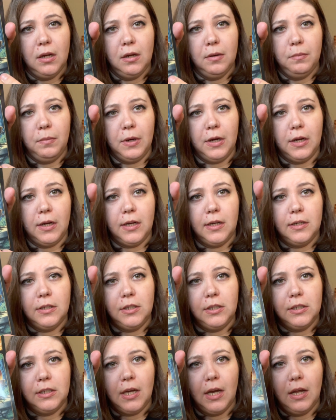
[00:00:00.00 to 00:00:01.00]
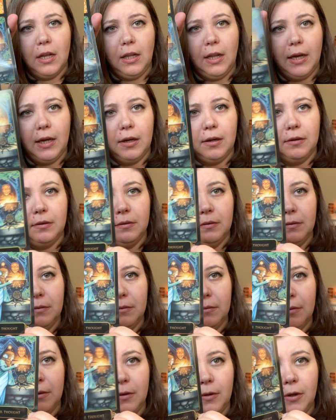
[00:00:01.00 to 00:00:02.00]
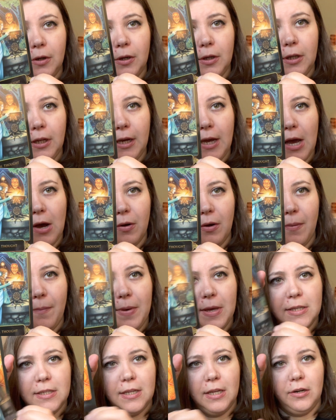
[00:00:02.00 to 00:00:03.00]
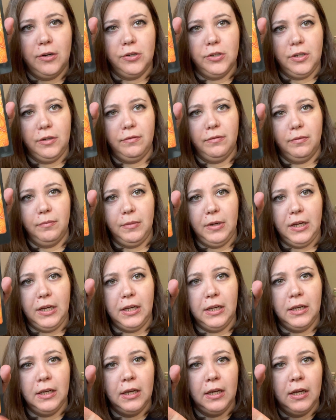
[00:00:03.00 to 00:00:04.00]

but she's got like real good like alchemist energy for me.